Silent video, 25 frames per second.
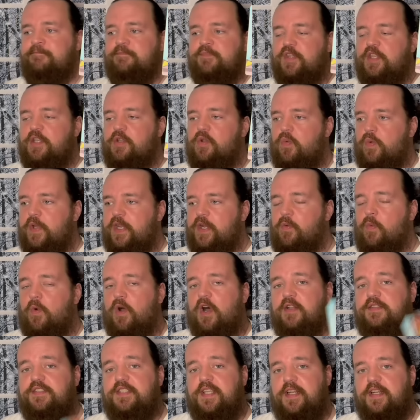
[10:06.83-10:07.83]
The Queen of
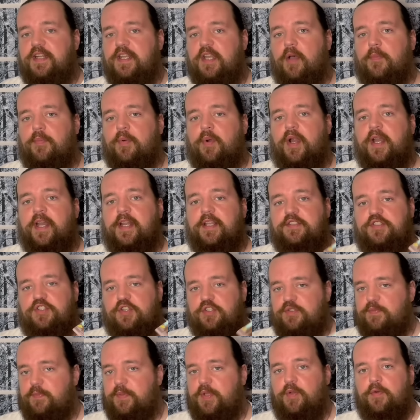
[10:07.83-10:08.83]
Wands in the upright is
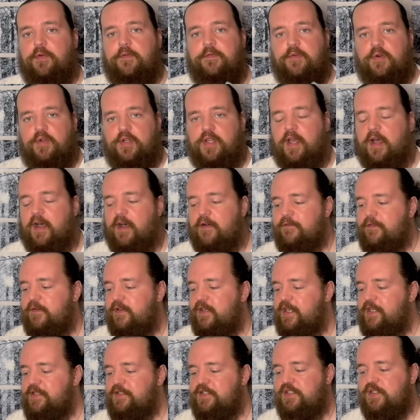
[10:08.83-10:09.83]
just beautiful,
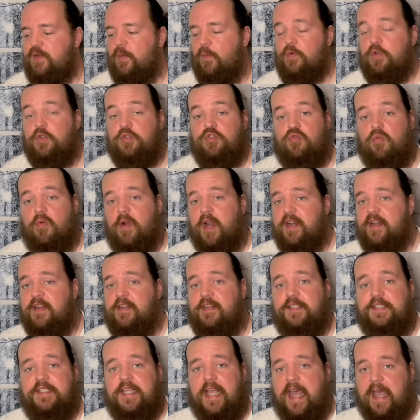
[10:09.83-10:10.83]
confident. It's someone who's ready
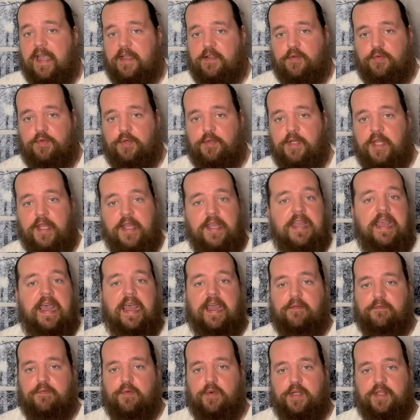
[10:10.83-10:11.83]
to tackle
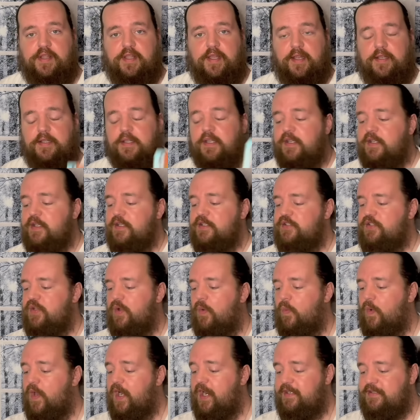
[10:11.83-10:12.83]
everything. So
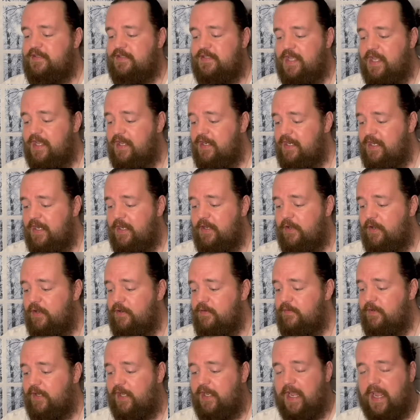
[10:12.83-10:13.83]
when I see it here,
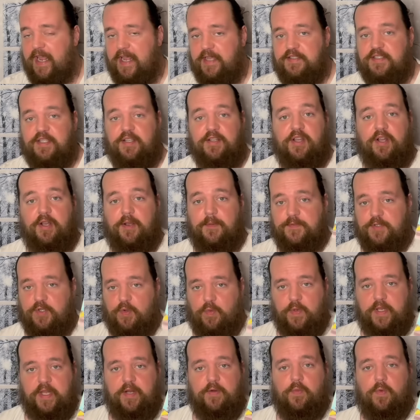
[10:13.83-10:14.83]
like Ace of Cups,
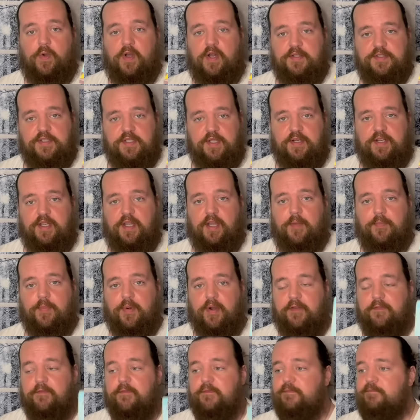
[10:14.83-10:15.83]
Queen of Wands in the upright,